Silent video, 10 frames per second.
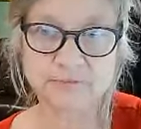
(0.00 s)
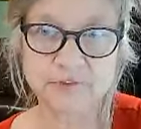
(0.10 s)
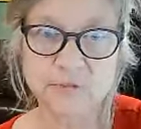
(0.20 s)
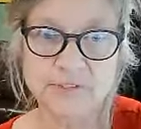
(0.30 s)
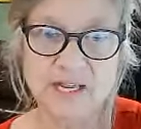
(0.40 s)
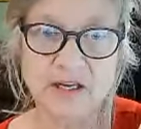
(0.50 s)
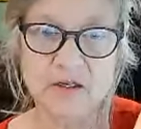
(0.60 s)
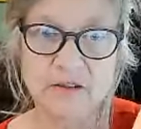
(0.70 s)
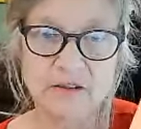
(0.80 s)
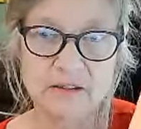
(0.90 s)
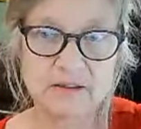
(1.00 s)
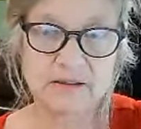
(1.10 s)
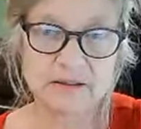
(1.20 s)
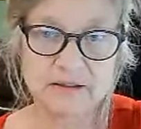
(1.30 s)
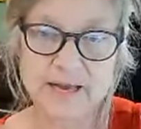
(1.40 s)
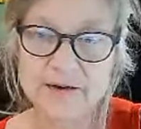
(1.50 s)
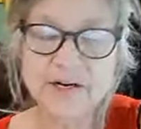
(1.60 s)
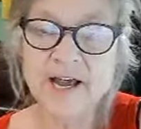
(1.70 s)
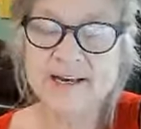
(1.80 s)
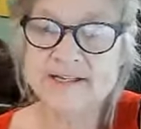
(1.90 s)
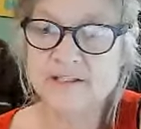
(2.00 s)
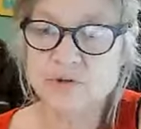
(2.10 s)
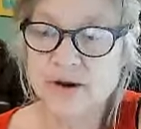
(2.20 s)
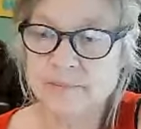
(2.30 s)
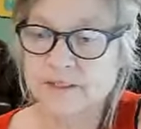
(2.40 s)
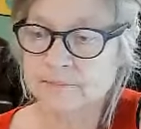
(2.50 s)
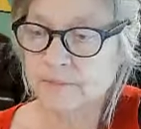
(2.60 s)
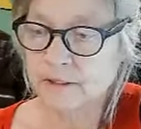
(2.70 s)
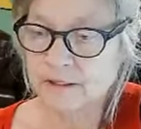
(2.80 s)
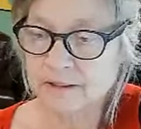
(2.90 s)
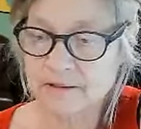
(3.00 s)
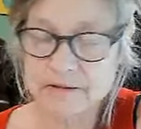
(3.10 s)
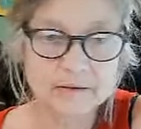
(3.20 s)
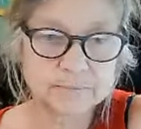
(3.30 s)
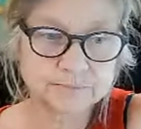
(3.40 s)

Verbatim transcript: So it was like, I don't know how to describe it. Uh,